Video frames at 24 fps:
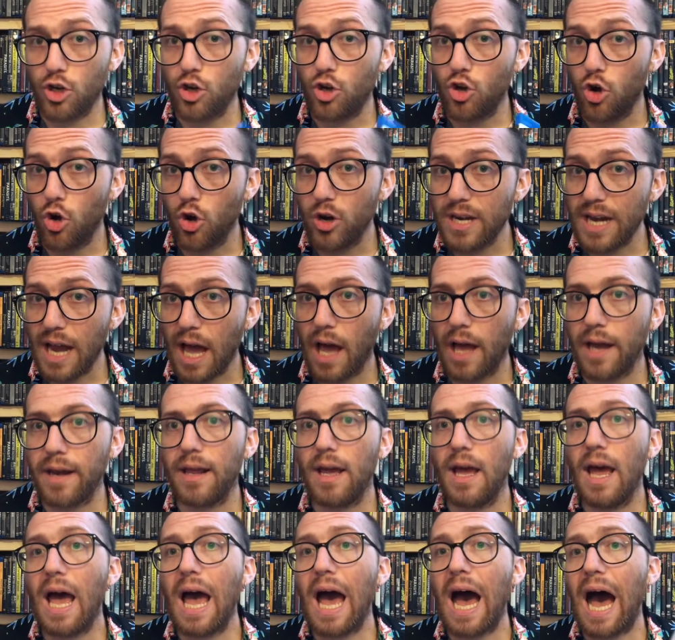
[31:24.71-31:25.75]
Could not
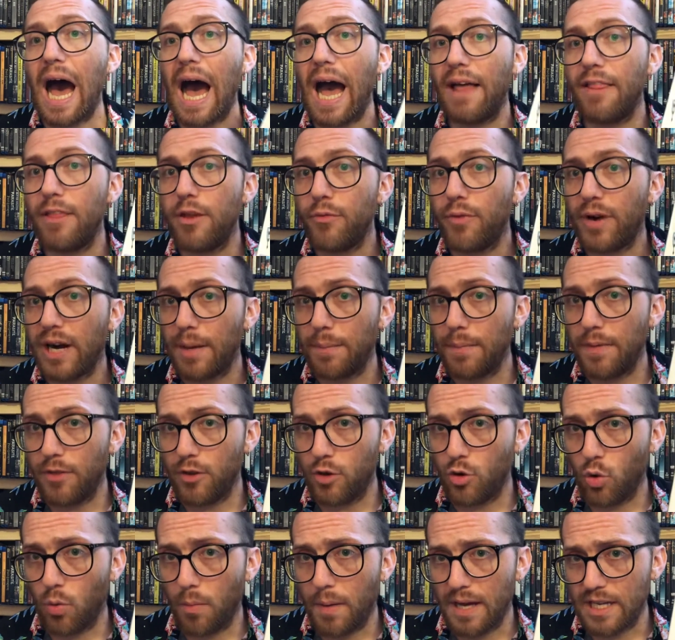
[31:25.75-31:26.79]
highly recommend the
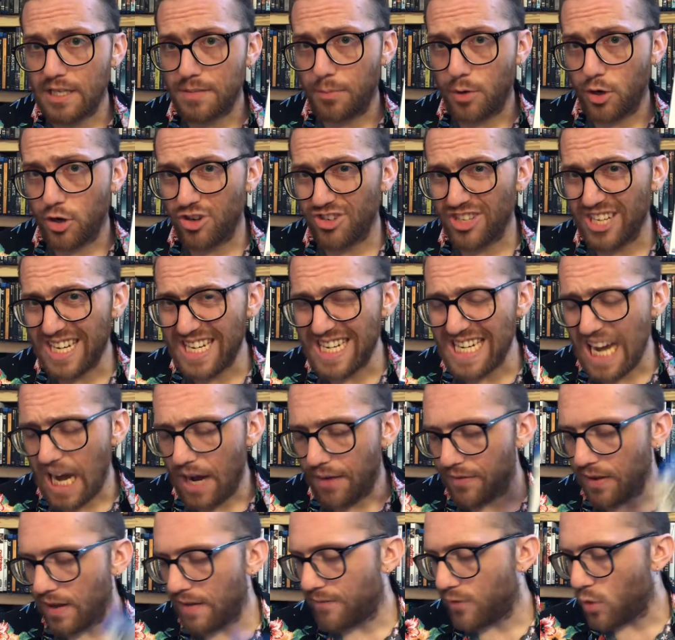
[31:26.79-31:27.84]
Toolbox Murders enough
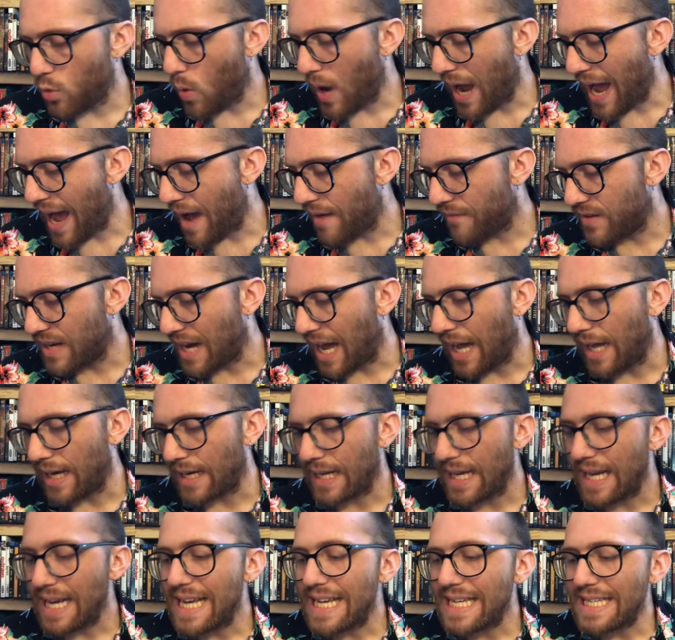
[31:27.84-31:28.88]
if you have not
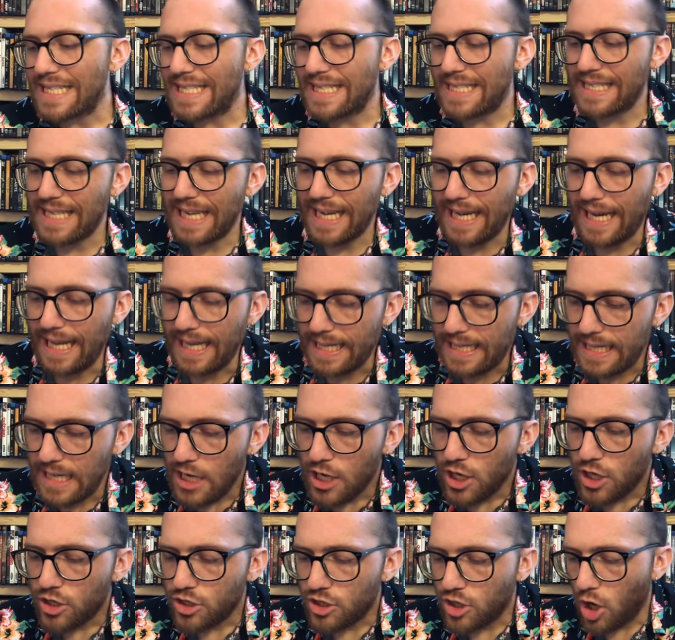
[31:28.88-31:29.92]
seen it.
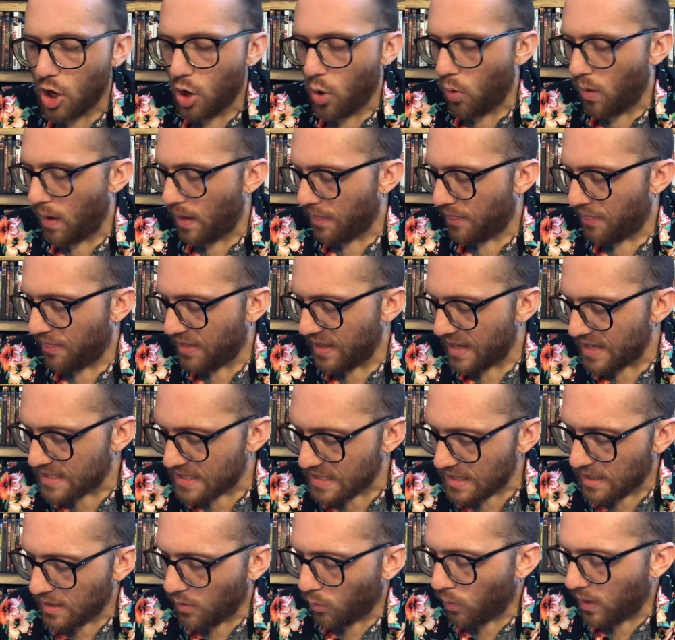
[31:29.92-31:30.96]
So
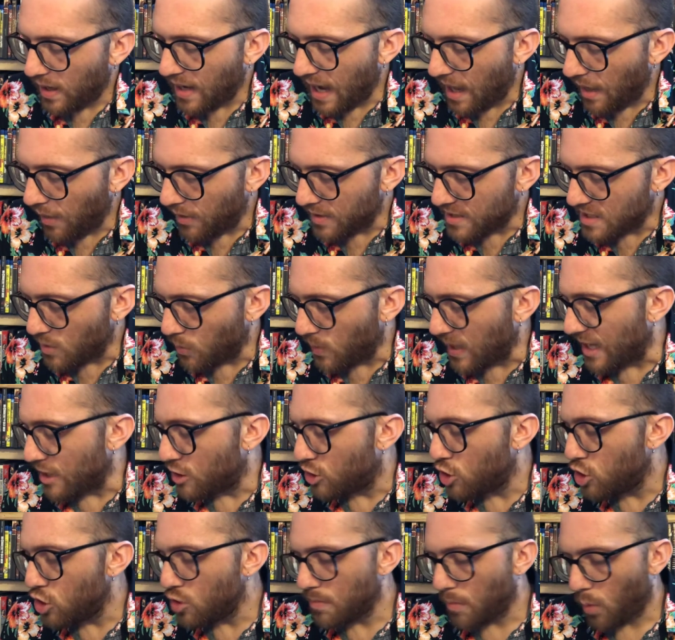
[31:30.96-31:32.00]
we got
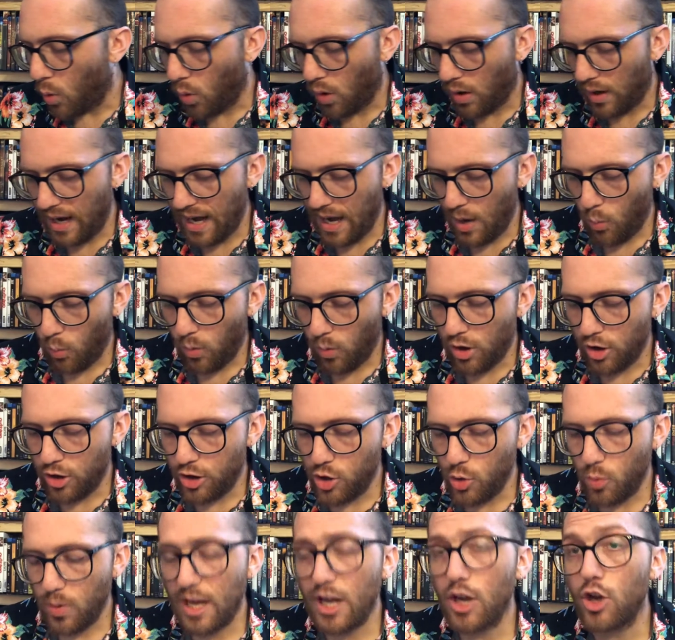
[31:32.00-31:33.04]
two more, and we're
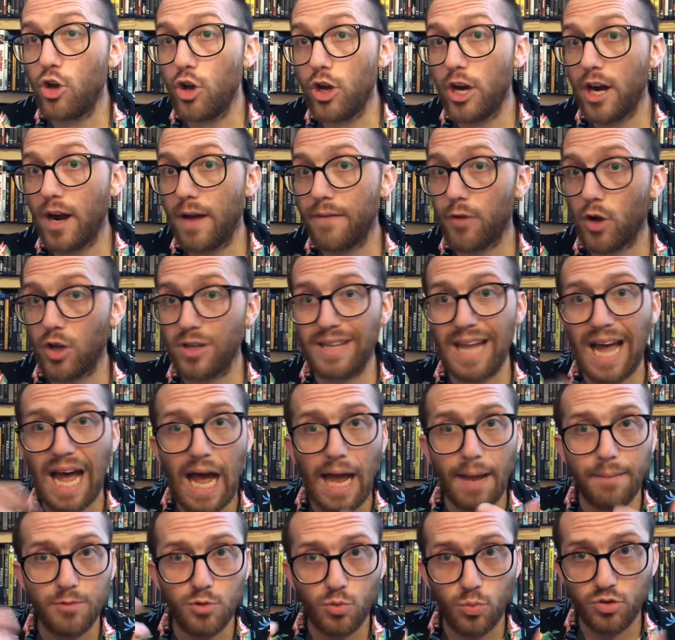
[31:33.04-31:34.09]
doing good enough on
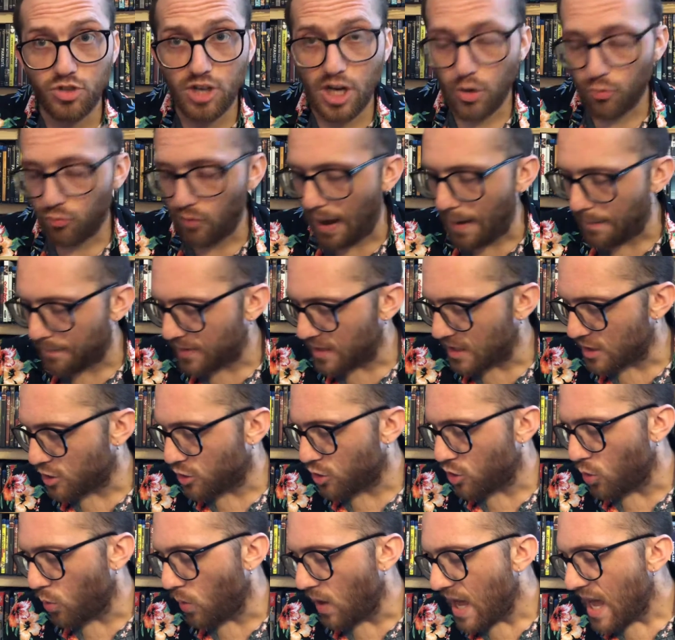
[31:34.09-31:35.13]
time, so we'll try to wrap this
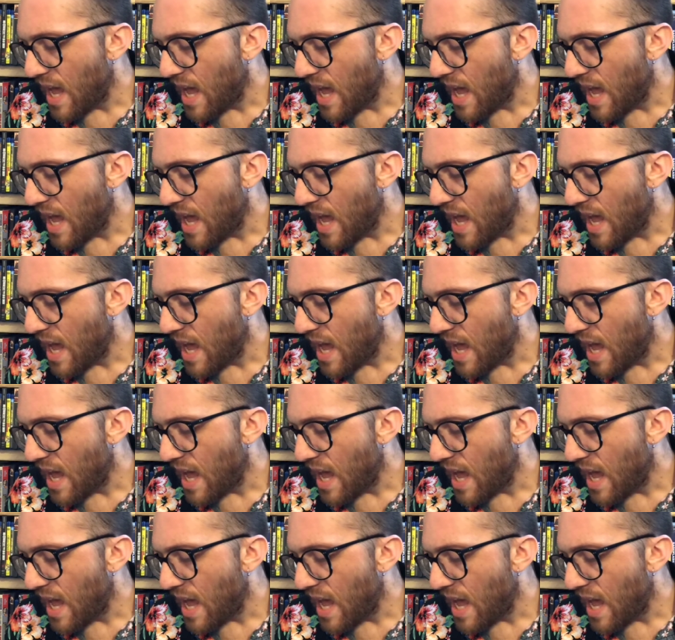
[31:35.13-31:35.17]
through.